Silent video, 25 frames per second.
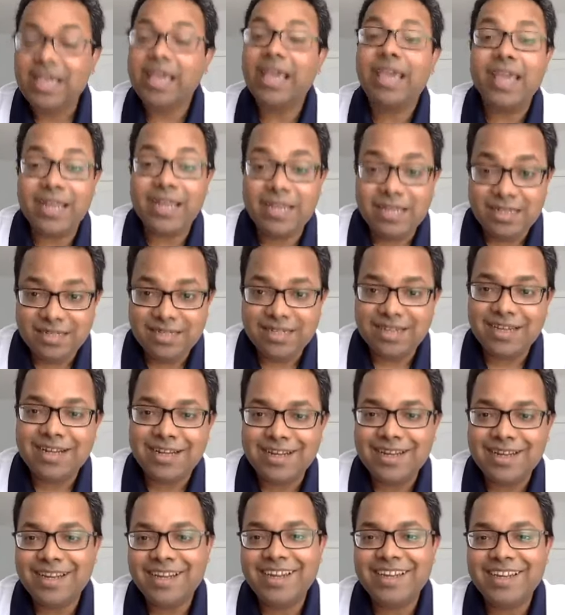He
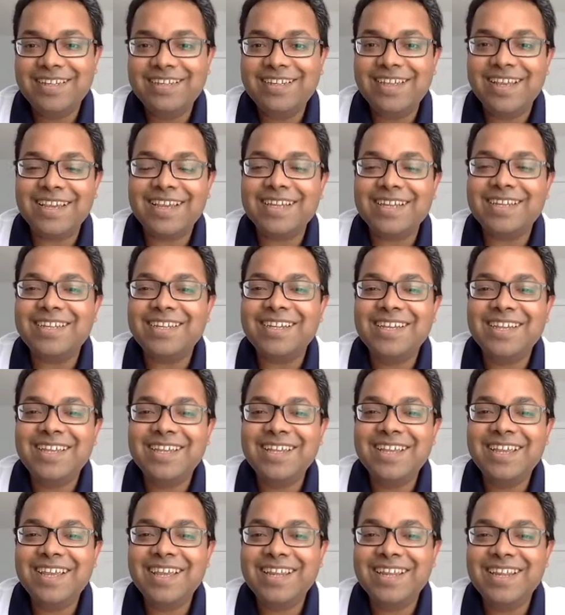did take it
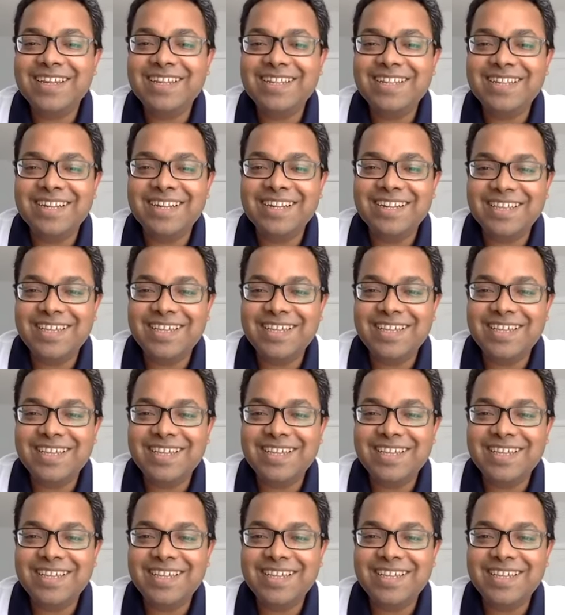he did the